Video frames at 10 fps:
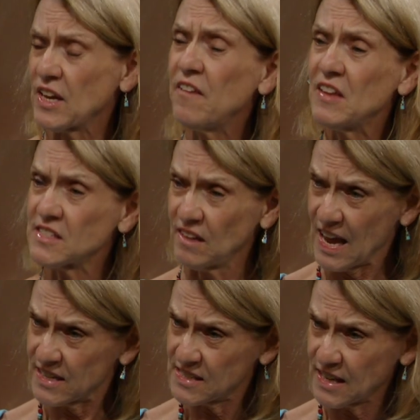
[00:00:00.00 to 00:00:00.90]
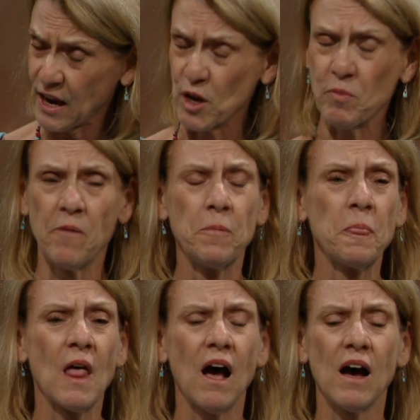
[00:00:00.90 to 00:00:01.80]
this, in this landscape.
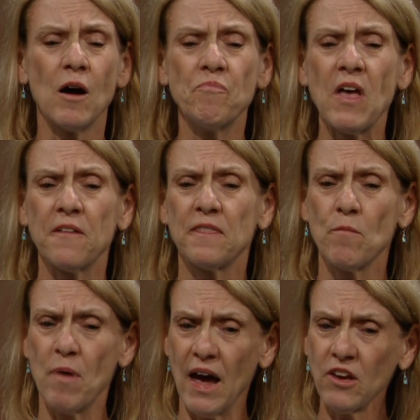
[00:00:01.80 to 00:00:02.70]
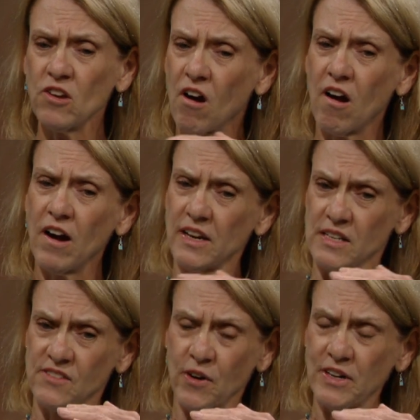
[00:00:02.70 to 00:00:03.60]
Mm-hmm. Um, the backyard
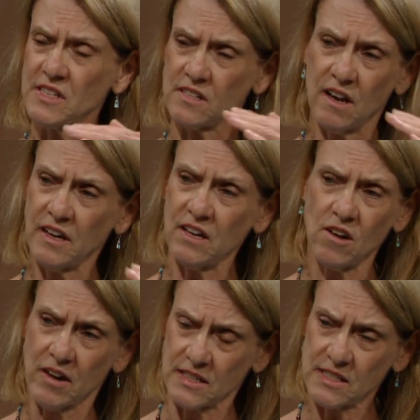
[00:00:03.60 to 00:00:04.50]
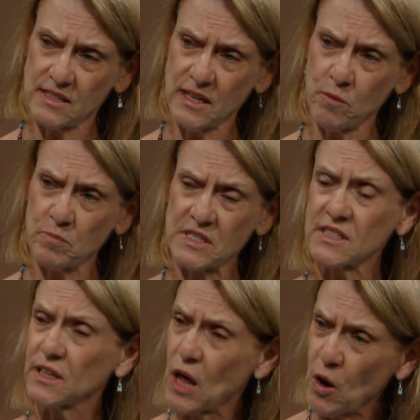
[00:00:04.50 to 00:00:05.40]
is very sunny and on a steep
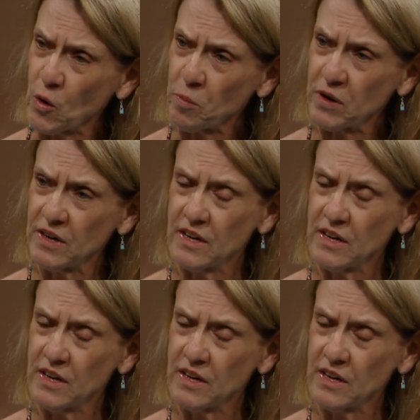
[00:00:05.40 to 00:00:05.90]
slope.